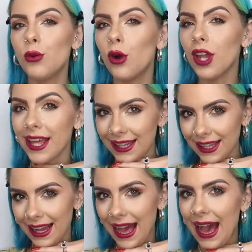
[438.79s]
you want like
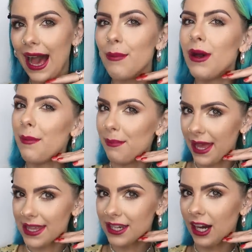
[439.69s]
glam,
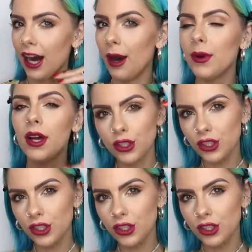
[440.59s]
makeup,